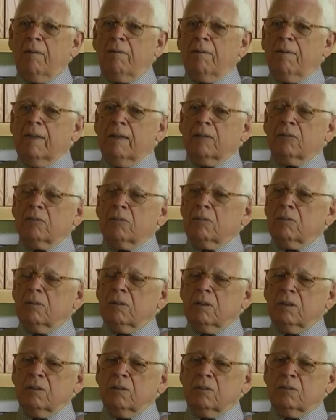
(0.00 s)

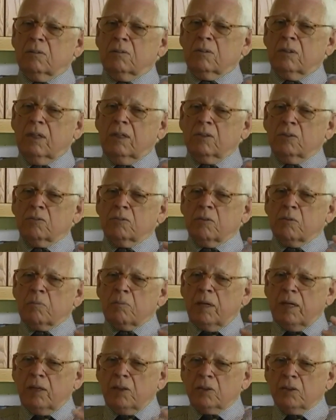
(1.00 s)
The
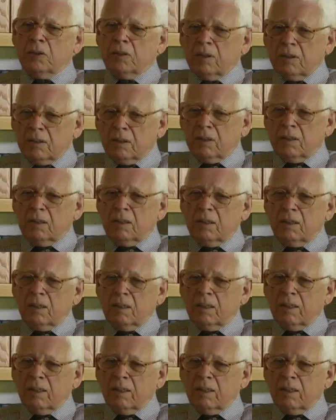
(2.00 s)
transformation in the